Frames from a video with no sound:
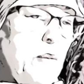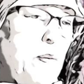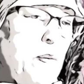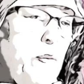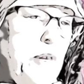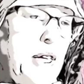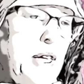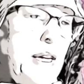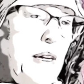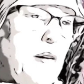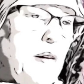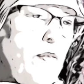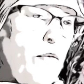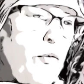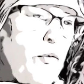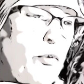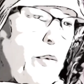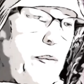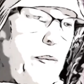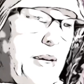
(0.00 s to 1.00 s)
something
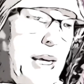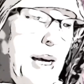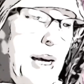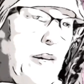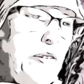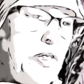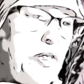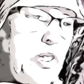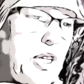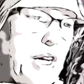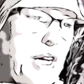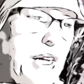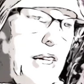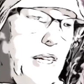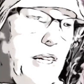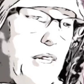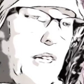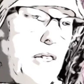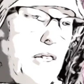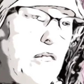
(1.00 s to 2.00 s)
from the outside